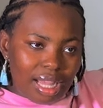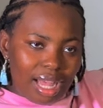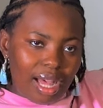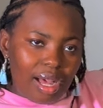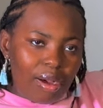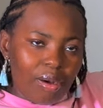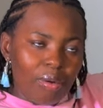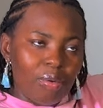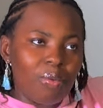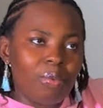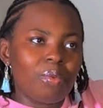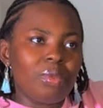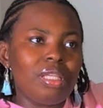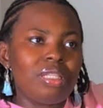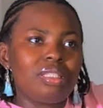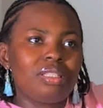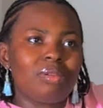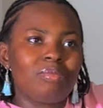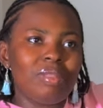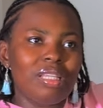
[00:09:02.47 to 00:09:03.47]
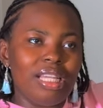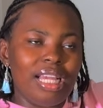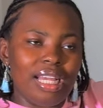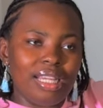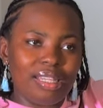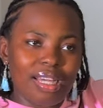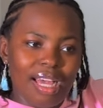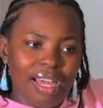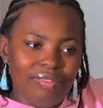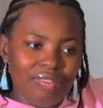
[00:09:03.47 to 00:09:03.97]
now is something
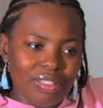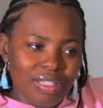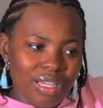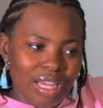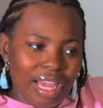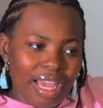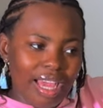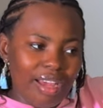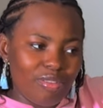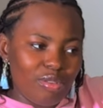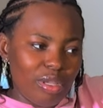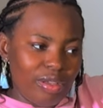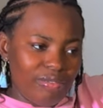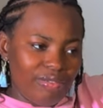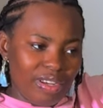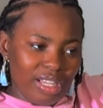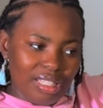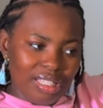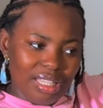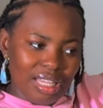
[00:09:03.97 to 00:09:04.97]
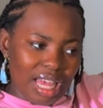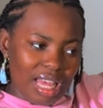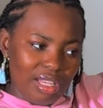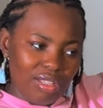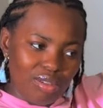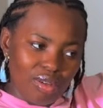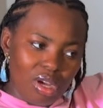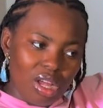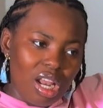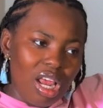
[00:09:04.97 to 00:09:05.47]
I have to
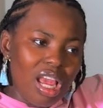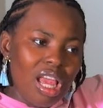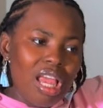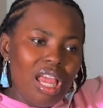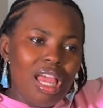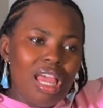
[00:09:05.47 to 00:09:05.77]
emphasize on.